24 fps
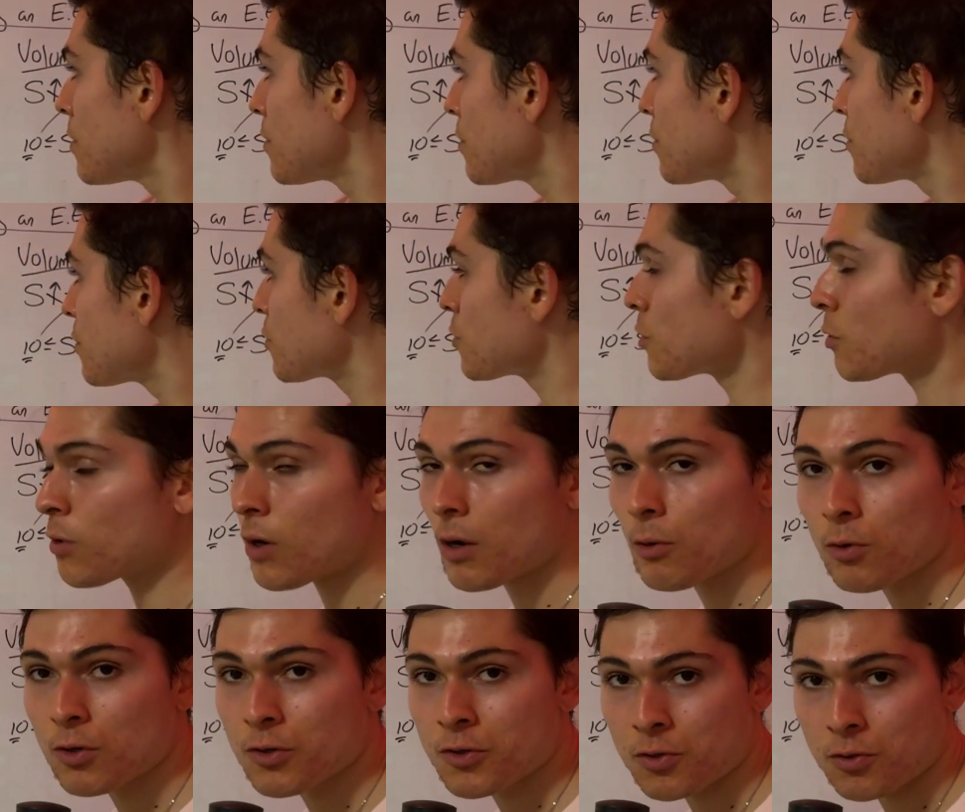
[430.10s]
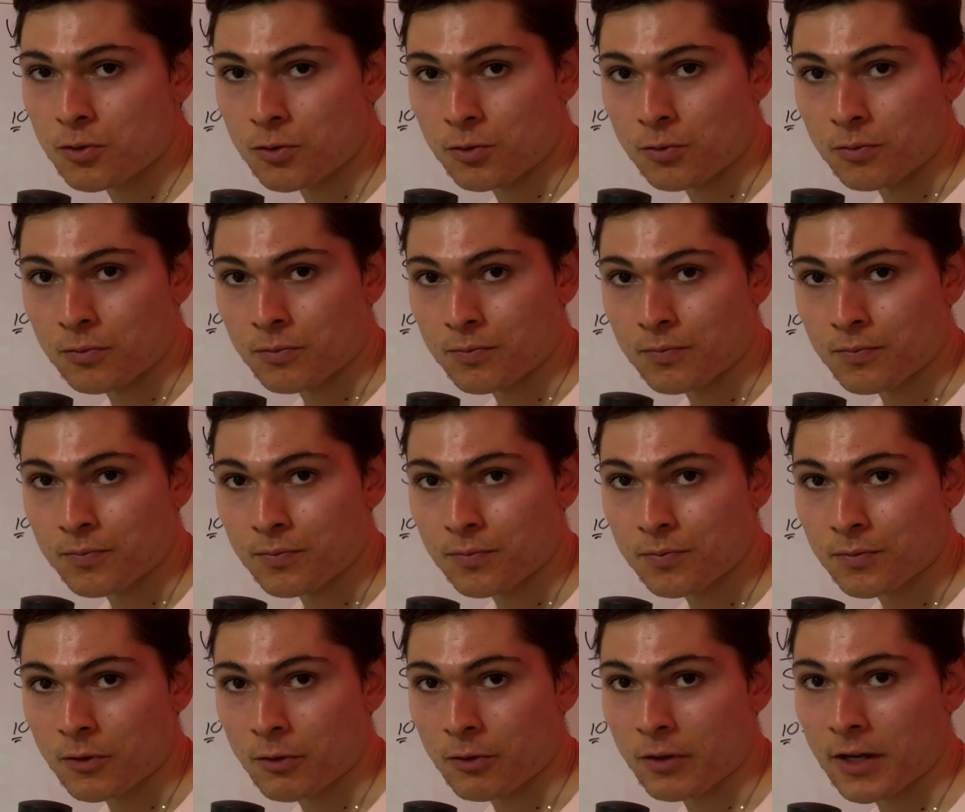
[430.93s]
So what would you do?
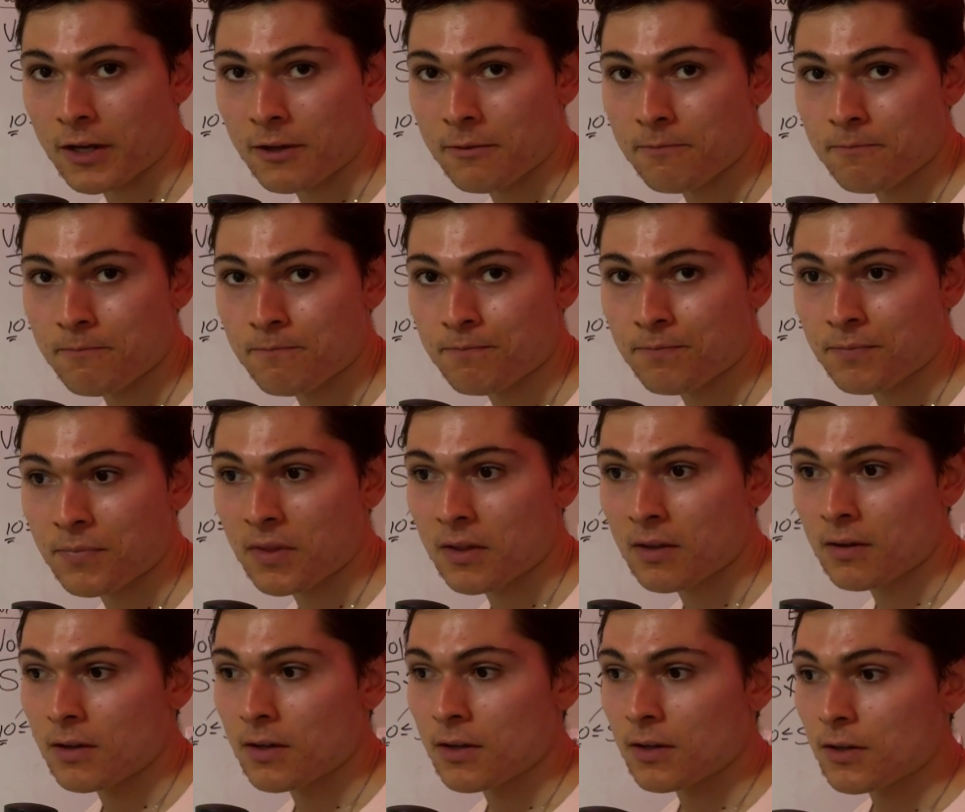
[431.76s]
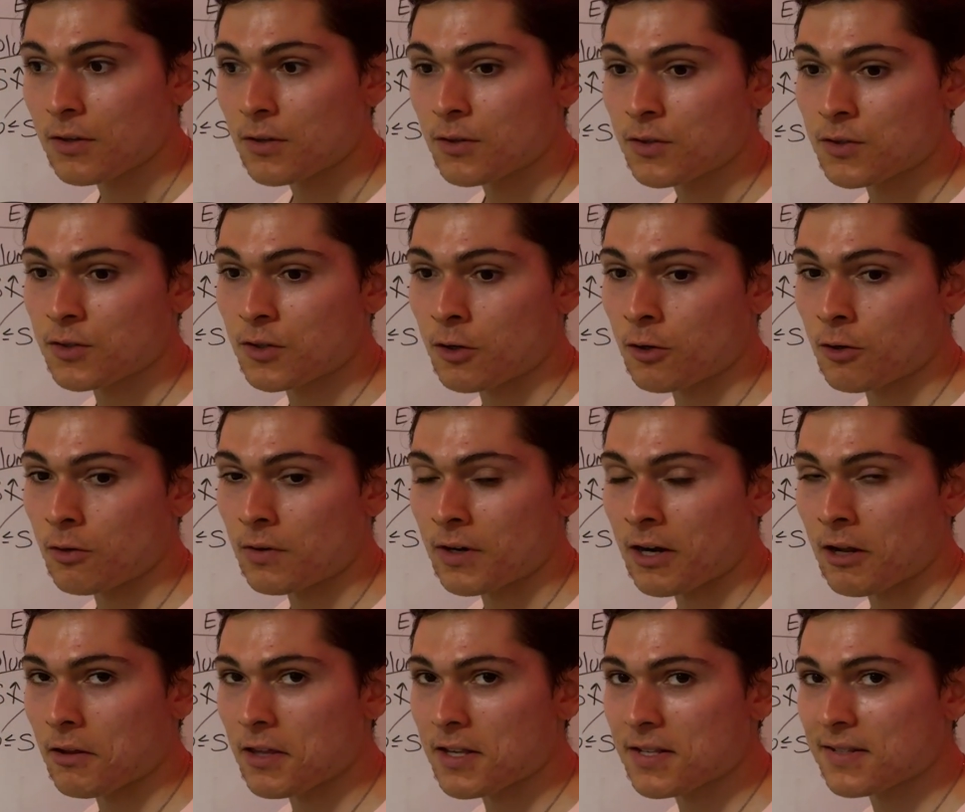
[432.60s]
Okay, so
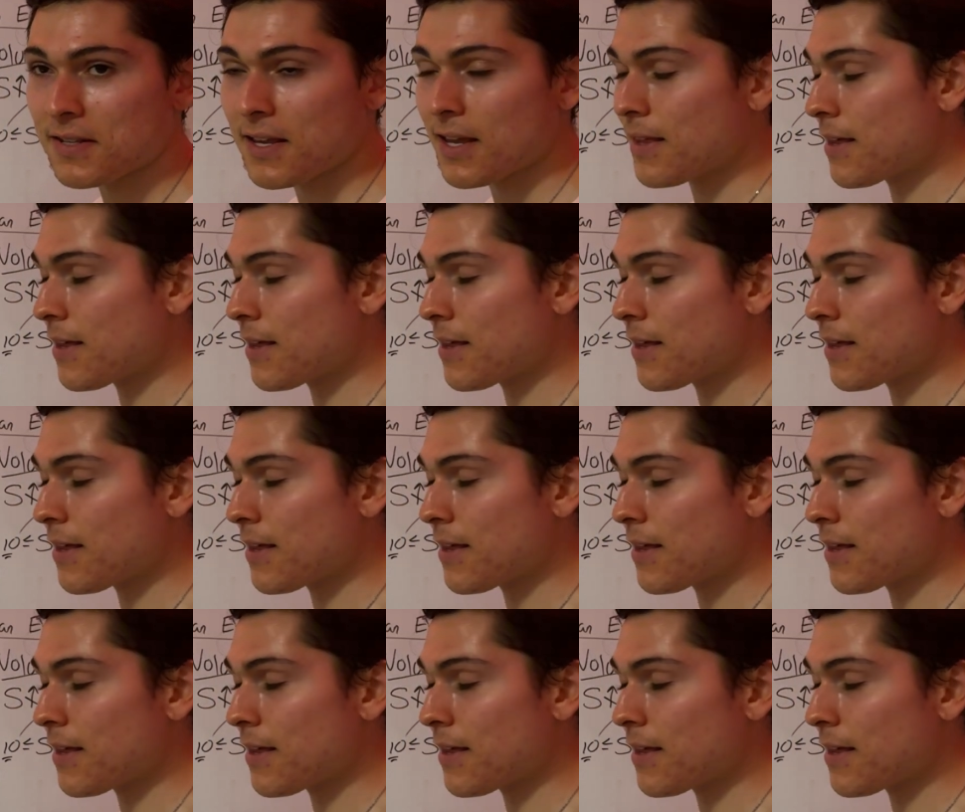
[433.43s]
now let's say